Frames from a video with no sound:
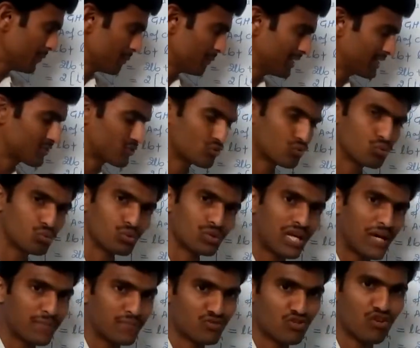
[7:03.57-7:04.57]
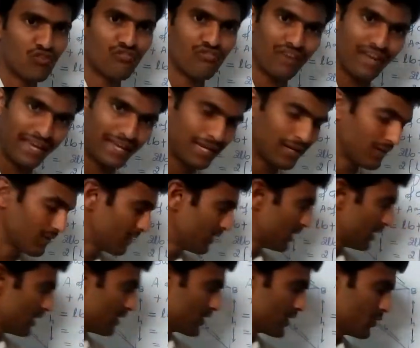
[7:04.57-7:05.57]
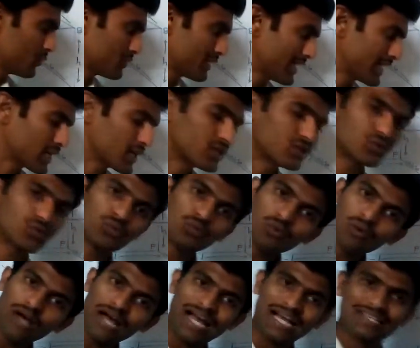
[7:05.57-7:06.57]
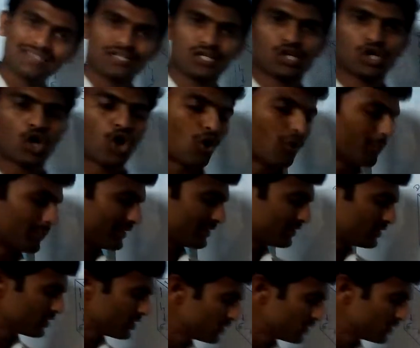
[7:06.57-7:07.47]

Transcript: plus 2 times of L. Now take a 2 as a common,